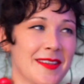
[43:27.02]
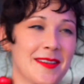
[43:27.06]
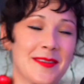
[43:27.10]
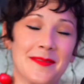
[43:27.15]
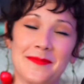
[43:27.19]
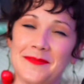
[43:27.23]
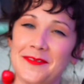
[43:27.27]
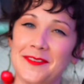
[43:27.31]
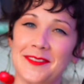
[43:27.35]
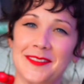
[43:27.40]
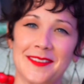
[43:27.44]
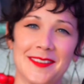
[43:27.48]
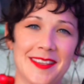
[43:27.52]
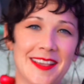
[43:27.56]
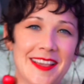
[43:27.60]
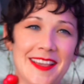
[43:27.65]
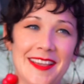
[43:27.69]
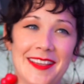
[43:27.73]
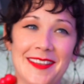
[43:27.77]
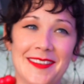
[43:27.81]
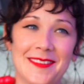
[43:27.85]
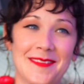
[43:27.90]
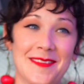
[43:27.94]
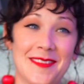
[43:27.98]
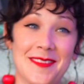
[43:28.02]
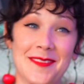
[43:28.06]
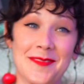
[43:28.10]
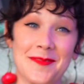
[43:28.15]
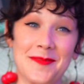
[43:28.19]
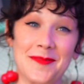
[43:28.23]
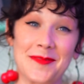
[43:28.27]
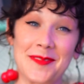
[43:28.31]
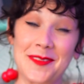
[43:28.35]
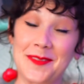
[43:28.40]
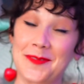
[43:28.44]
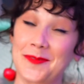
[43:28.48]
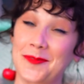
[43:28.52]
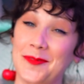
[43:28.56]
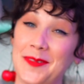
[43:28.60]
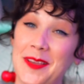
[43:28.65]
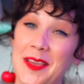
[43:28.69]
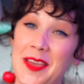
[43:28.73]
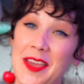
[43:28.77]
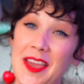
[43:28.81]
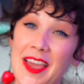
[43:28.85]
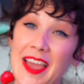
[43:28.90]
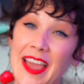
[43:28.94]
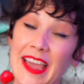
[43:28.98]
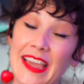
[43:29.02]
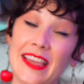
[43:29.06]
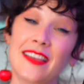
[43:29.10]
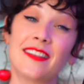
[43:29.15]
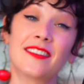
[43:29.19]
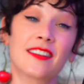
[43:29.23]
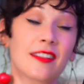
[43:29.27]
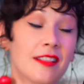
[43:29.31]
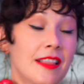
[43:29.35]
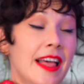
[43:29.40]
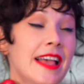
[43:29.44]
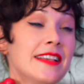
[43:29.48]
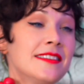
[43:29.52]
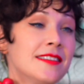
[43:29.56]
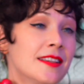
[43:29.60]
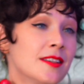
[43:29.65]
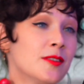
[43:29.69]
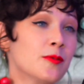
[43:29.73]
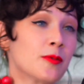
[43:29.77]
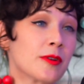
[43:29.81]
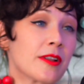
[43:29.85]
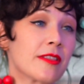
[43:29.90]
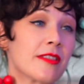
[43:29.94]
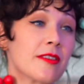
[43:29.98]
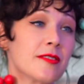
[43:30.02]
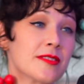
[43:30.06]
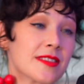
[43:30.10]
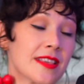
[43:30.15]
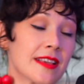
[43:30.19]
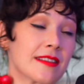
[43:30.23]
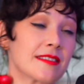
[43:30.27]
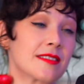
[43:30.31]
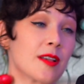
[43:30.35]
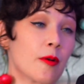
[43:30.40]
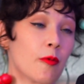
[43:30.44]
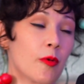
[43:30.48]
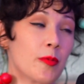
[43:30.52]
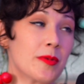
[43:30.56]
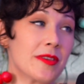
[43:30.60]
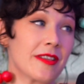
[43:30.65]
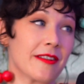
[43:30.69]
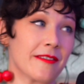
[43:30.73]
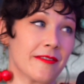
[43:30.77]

I'm just saying it. It it, it class is one of those things that will be there